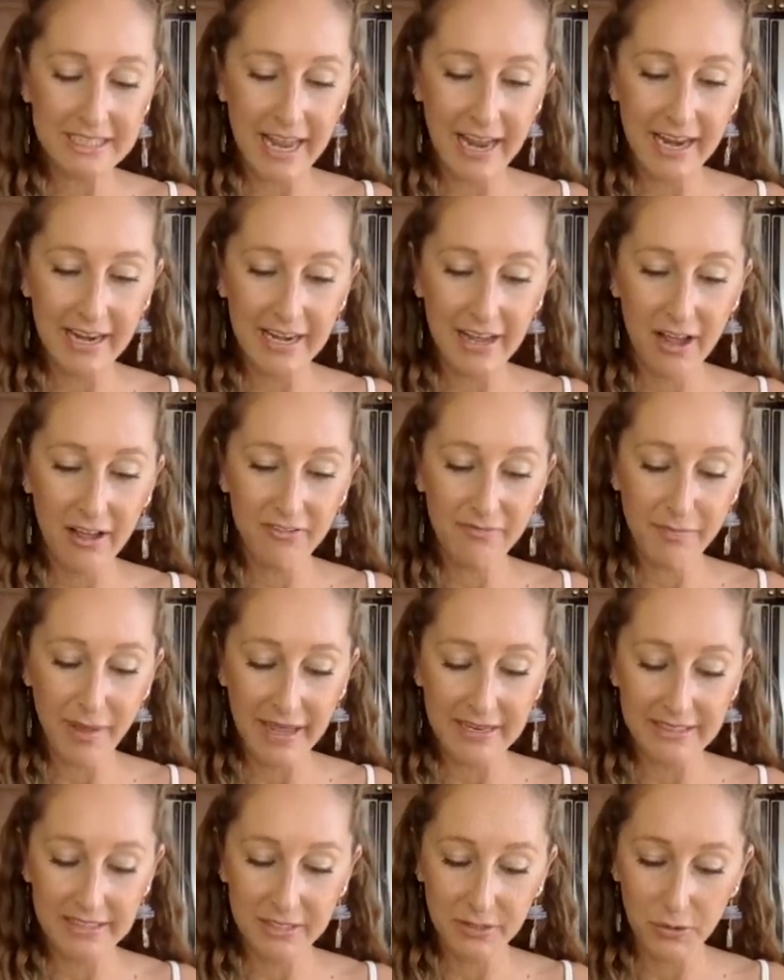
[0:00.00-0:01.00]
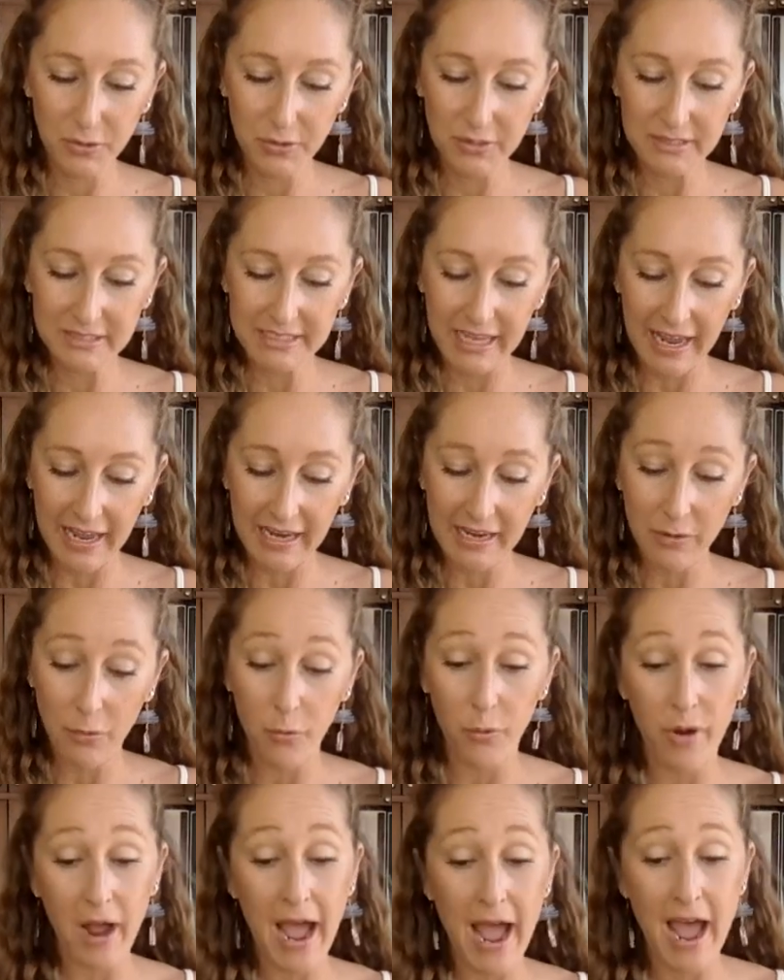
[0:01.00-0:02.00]
Eight of Pentacles, Eight...
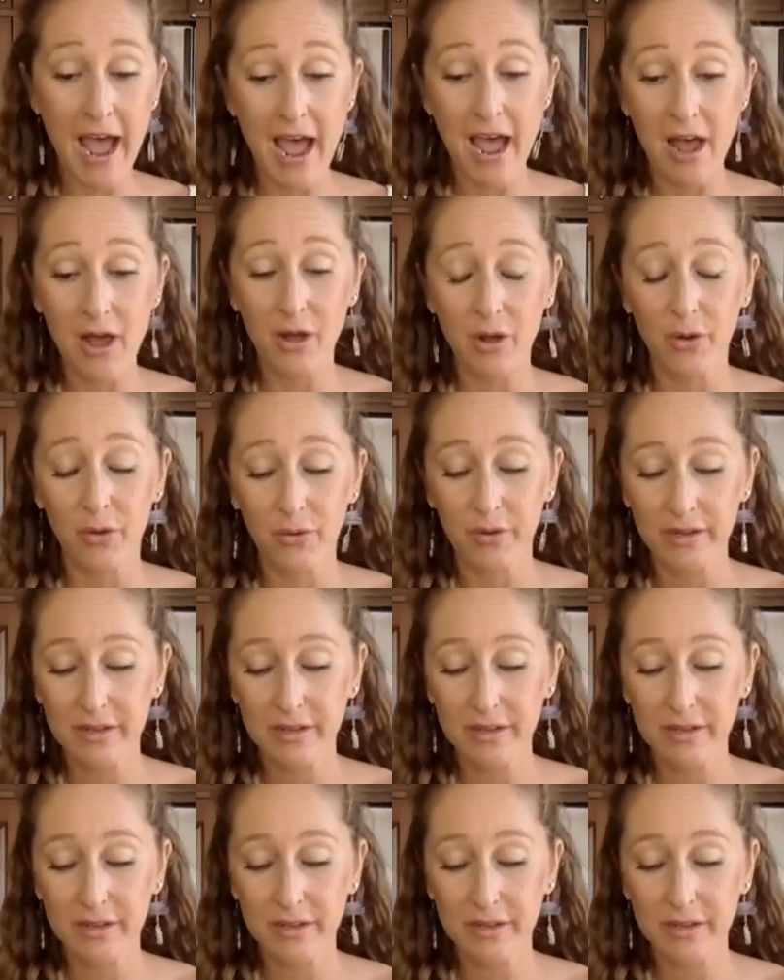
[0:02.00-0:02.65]
Wow.